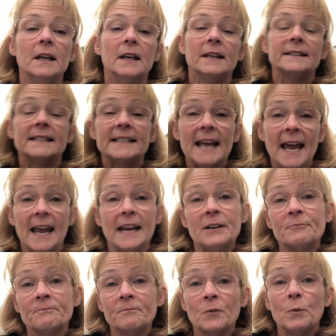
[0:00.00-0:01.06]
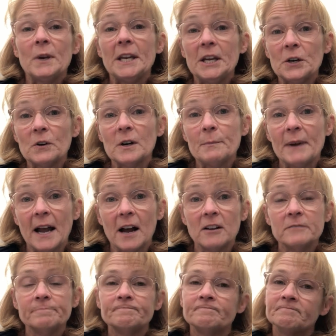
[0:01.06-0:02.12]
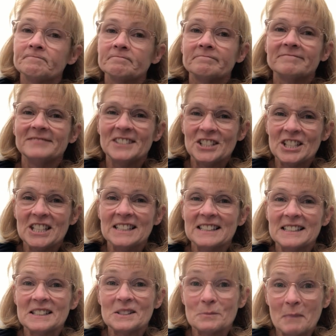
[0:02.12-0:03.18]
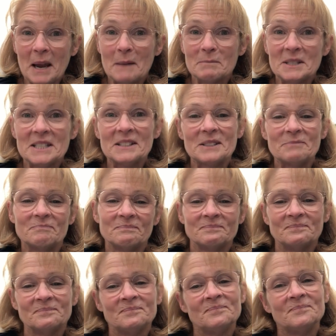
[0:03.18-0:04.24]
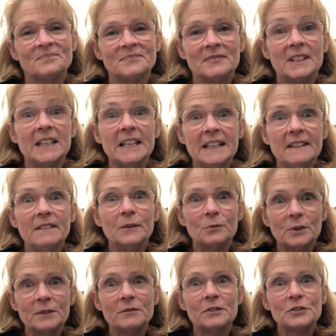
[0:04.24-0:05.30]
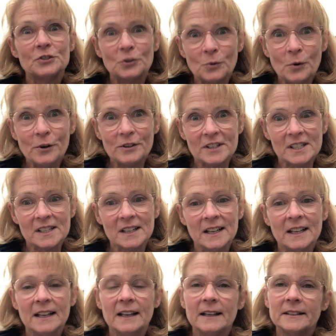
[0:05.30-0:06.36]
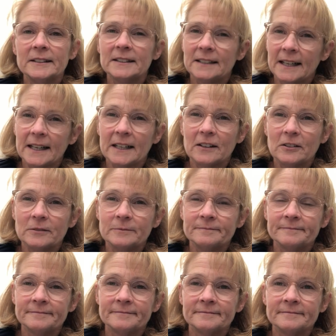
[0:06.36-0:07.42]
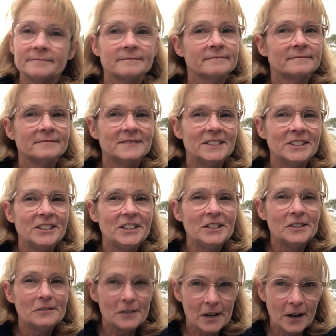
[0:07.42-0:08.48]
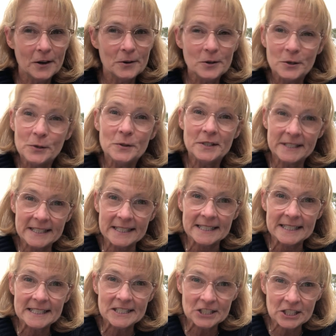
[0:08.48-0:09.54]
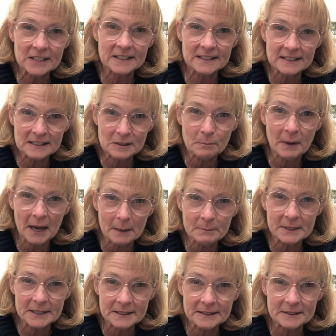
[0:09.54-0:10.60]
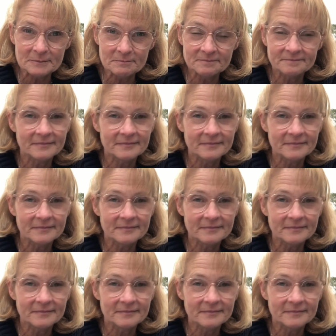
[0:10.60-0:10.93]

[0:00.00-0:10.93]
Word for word: Today, we hear about Jesus' baptism in the River Jordan. Now, do you know who did Jesus' baptism?